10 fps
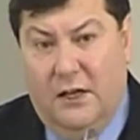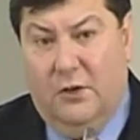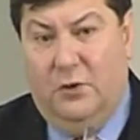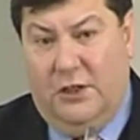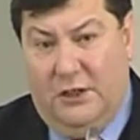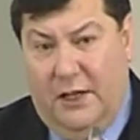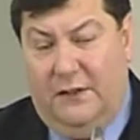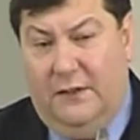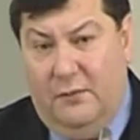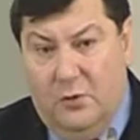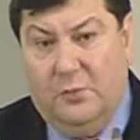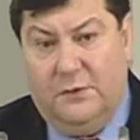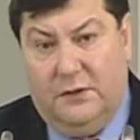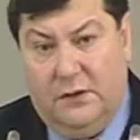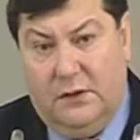leaders
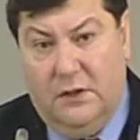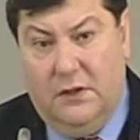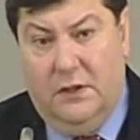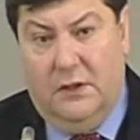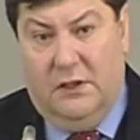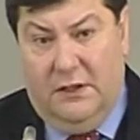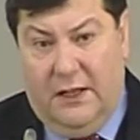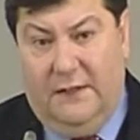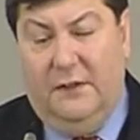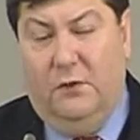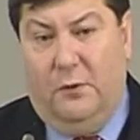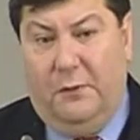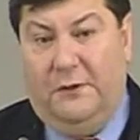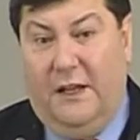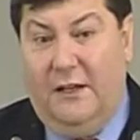are re-erected,
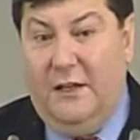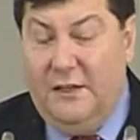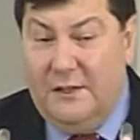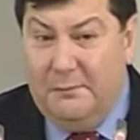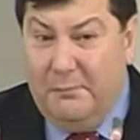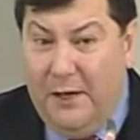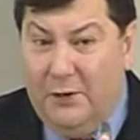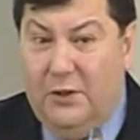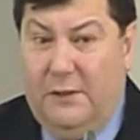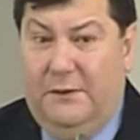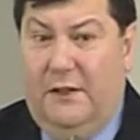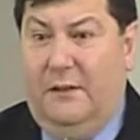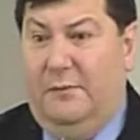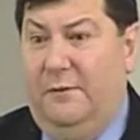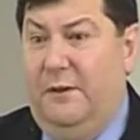which means
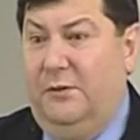that